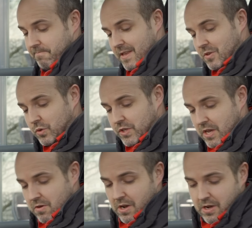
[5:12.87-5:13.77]
There's
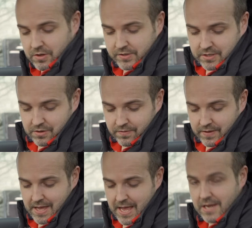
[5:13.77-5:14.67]
also lots of
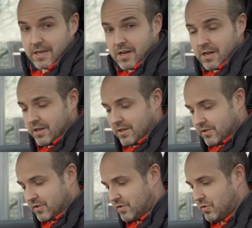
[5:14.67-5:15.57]
in-car
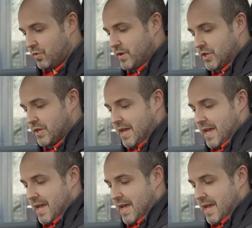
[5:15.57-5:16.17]
storage,